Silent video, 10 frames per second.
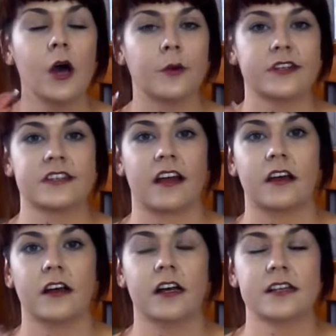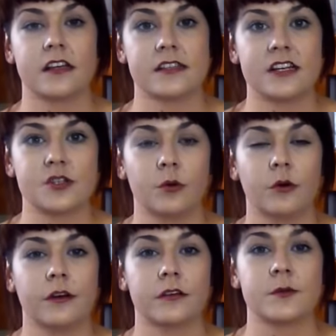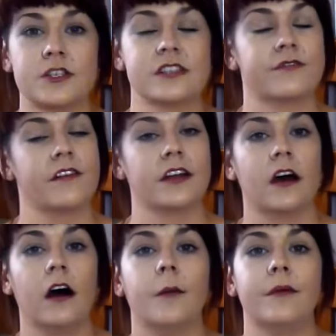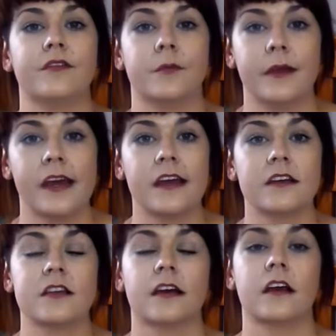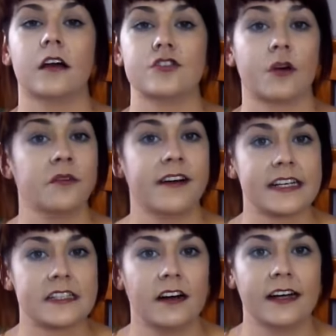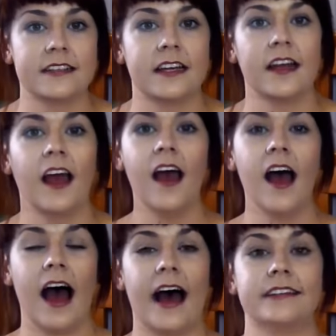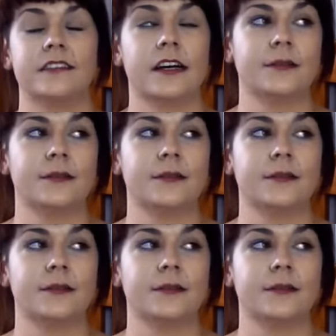which is like a essential oils, is very calming for me, because I struggle with anxiety, and